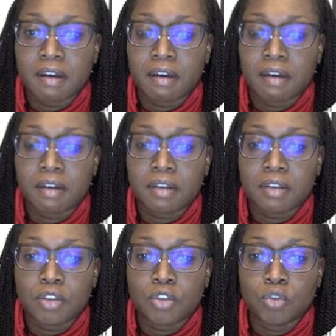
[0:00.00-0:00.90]
uh,
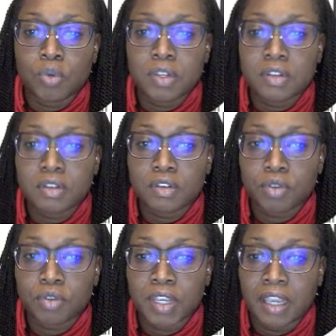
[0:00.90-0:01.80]
you would
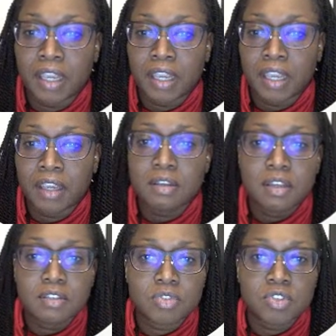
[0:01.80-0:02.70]
create.
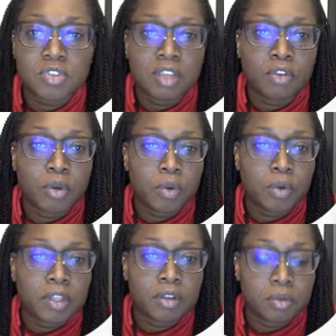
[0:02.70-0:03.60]
So I'm just going to give you a
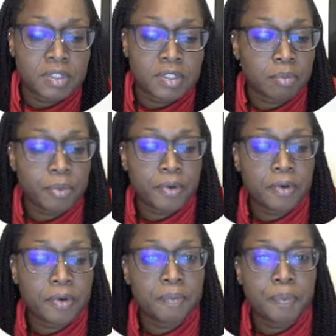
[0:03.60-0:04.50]
quick little
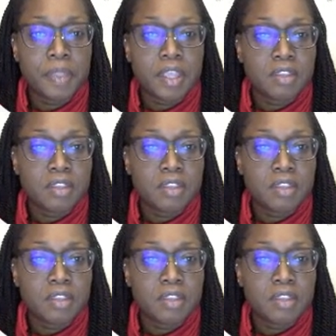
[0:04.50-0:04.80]
example.